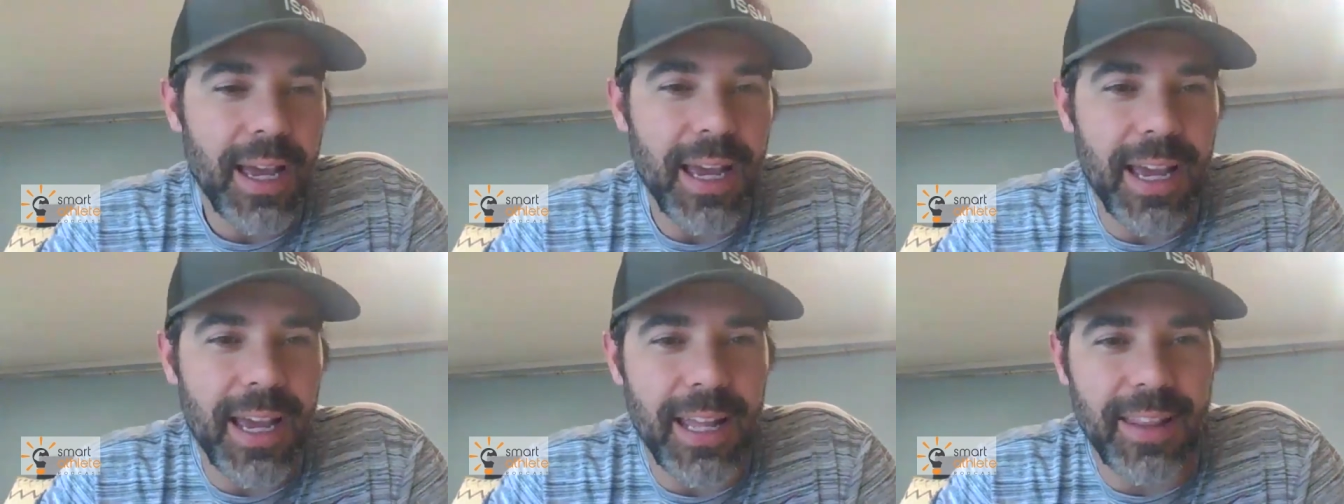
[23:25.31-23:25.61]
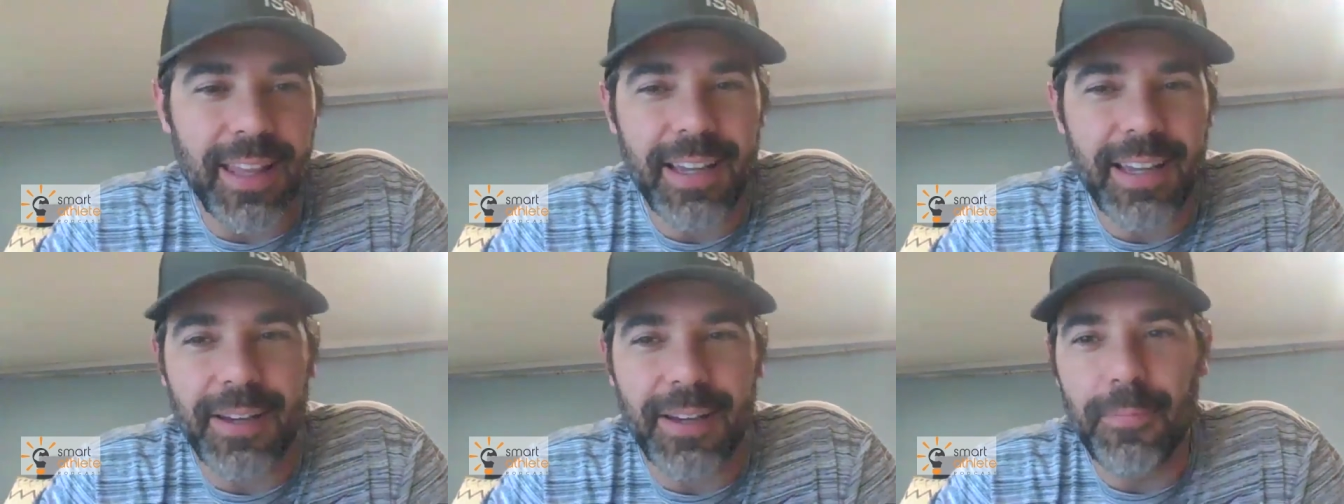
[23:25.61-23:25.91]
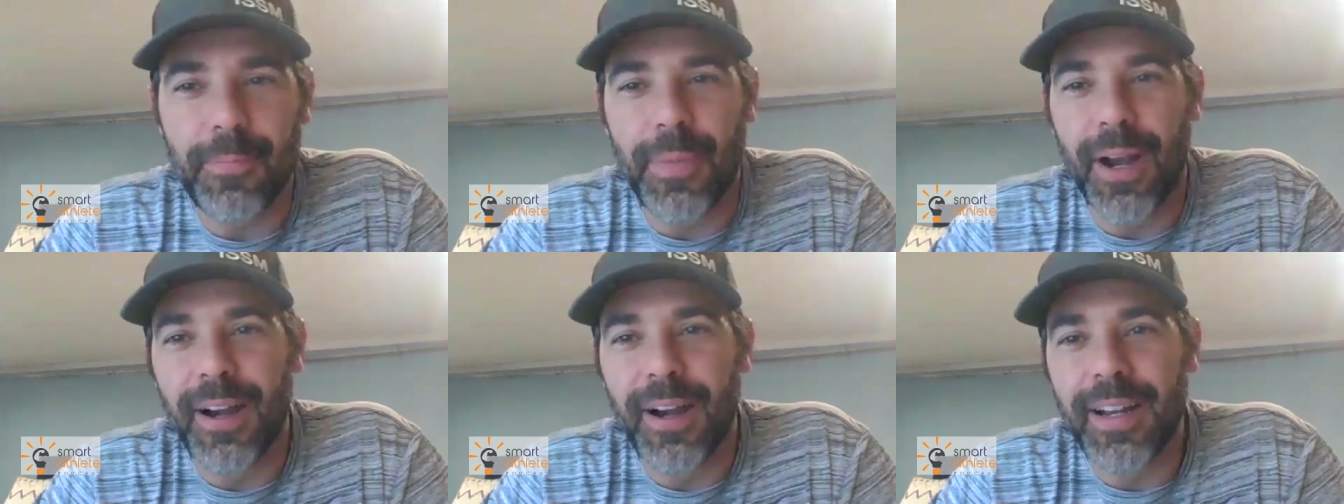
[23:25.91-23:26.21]
And they
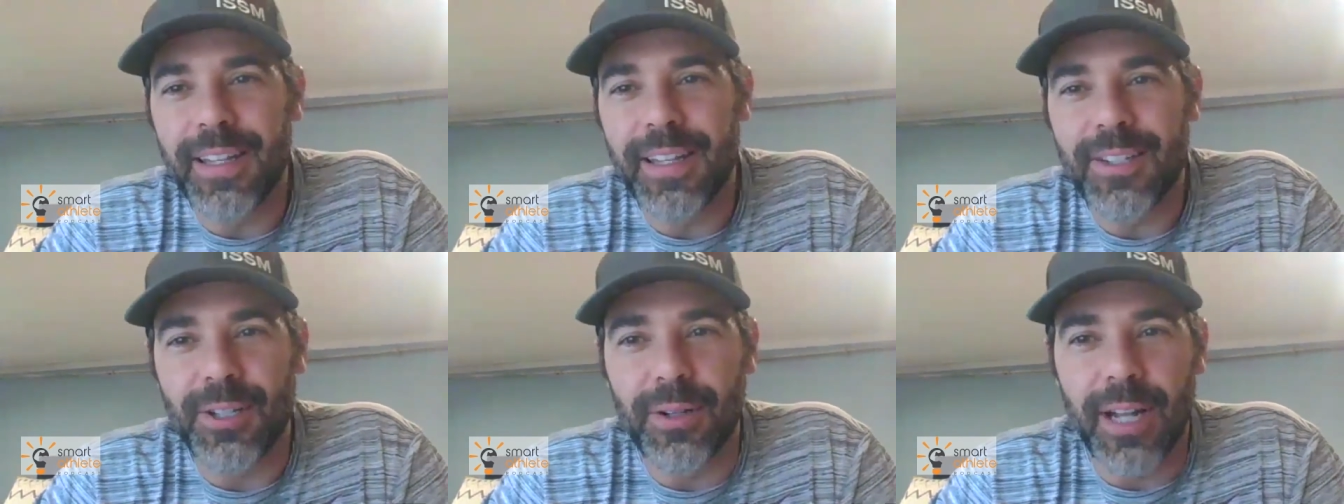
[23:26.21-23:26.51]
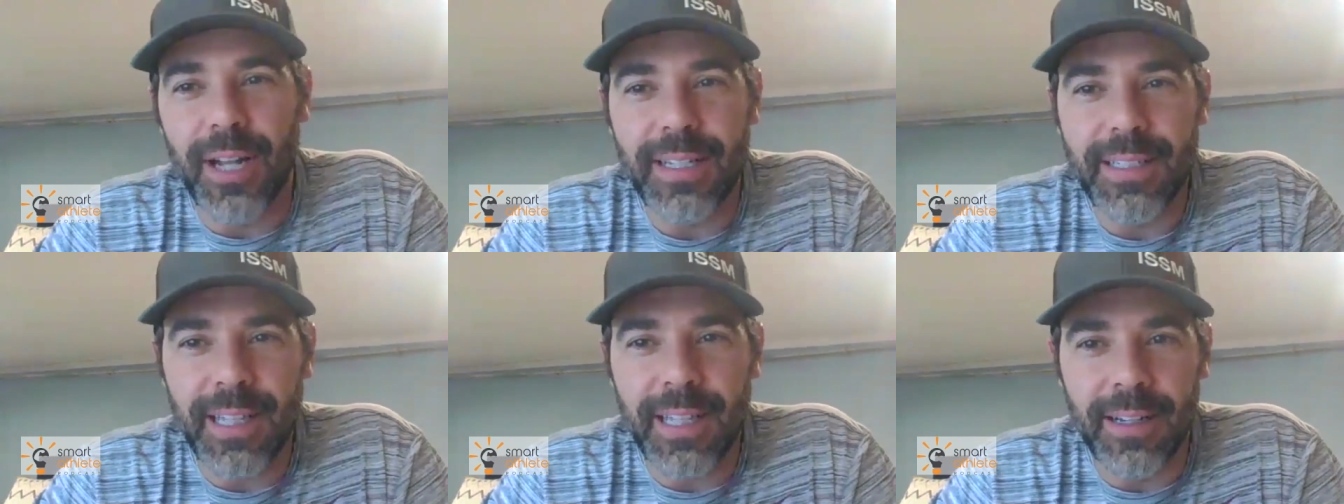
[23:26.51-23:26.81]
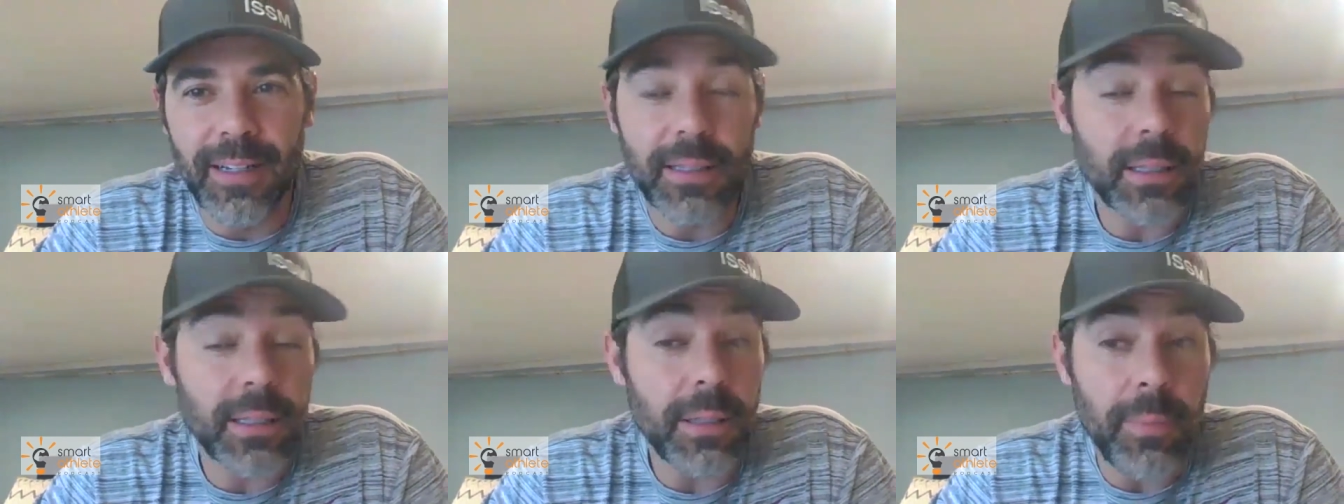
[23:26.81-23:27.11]
compared it to an
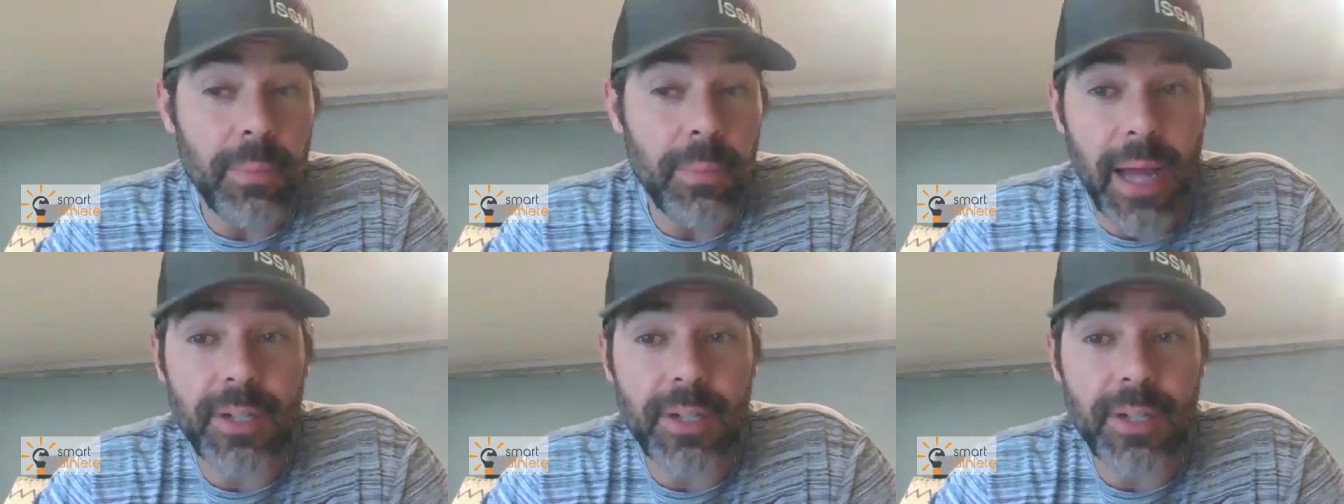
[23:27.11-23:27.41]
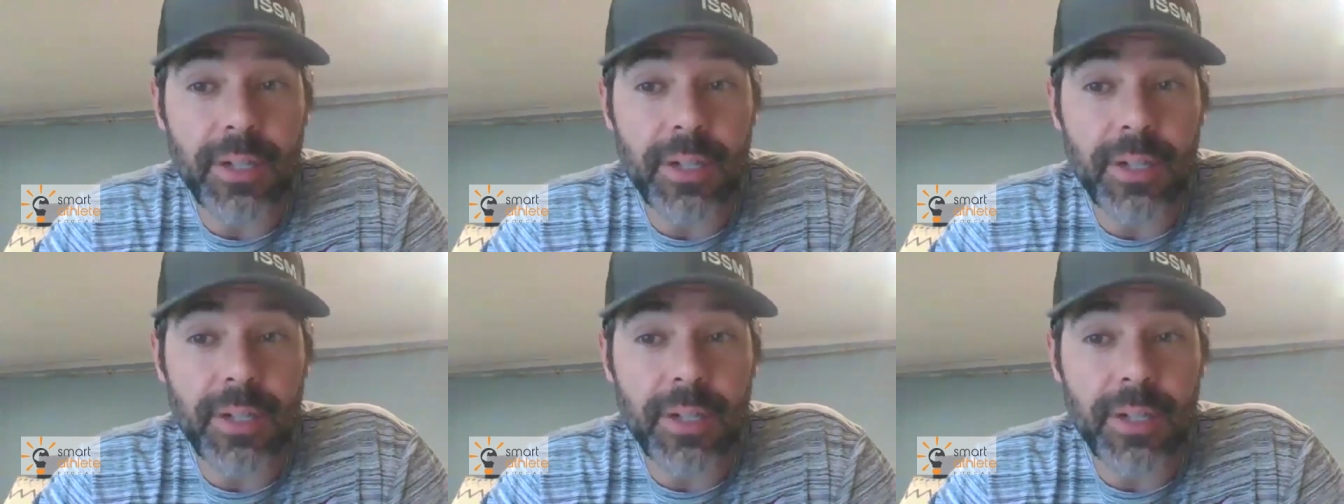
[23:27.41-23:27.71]
identically matched